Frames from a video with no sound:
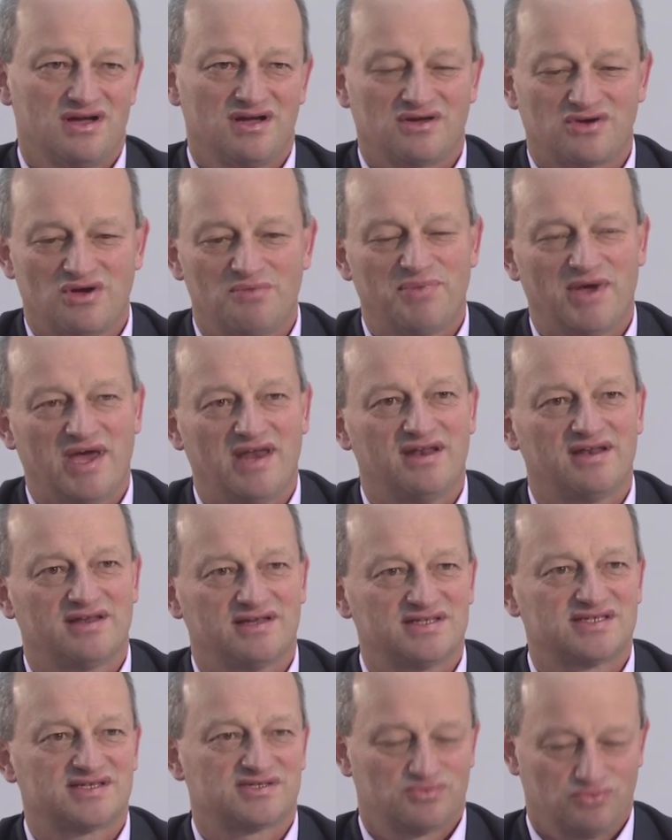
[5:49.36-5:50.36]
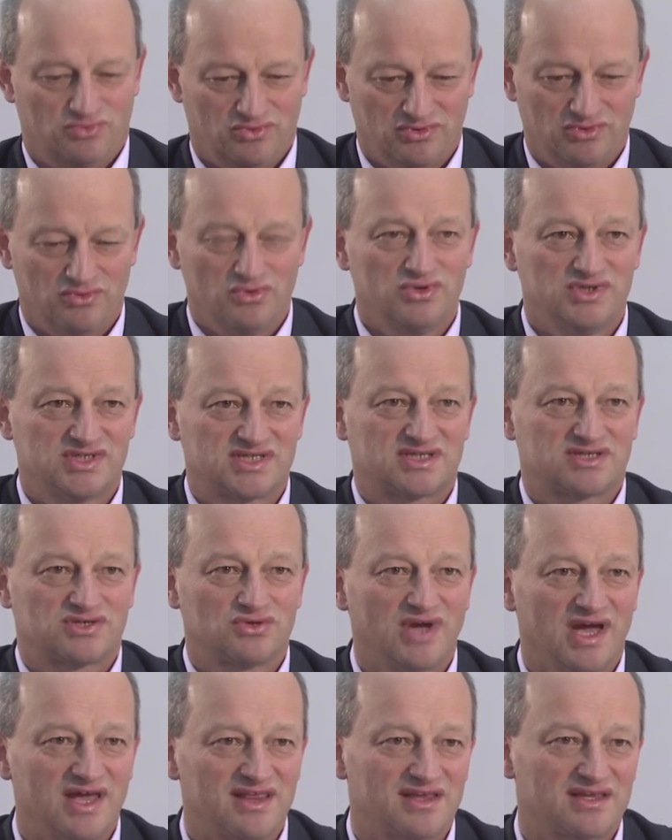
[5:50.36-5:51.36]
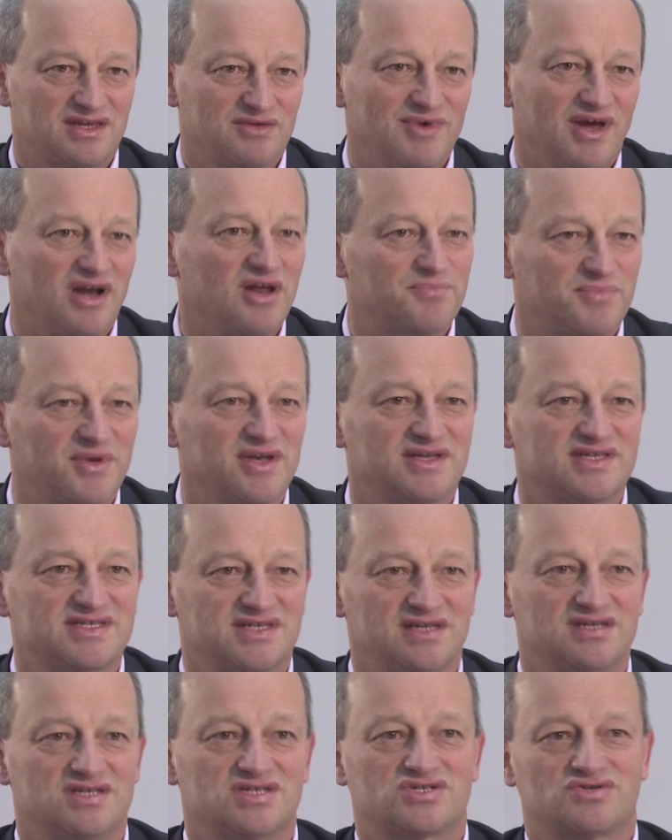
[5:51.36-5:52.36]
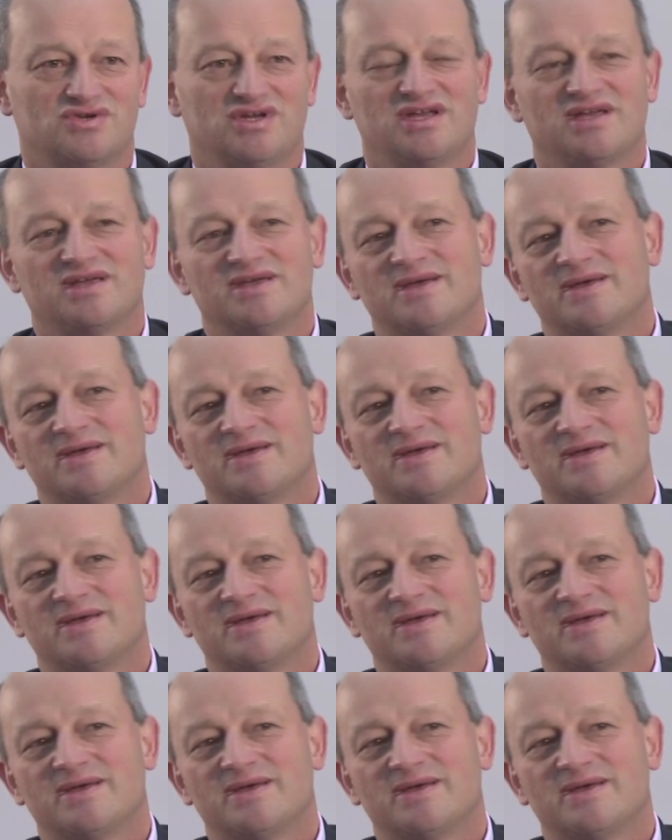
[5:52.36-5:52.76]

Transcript: competitors who's together developing this industry.